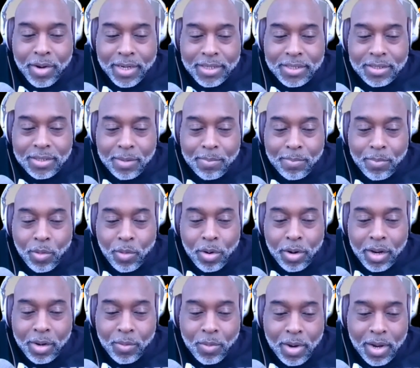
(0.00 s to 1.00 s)
I say
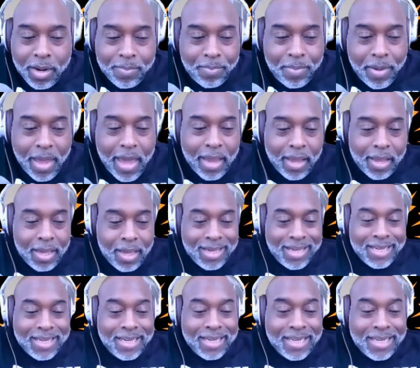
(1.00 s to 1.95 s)
morning right back.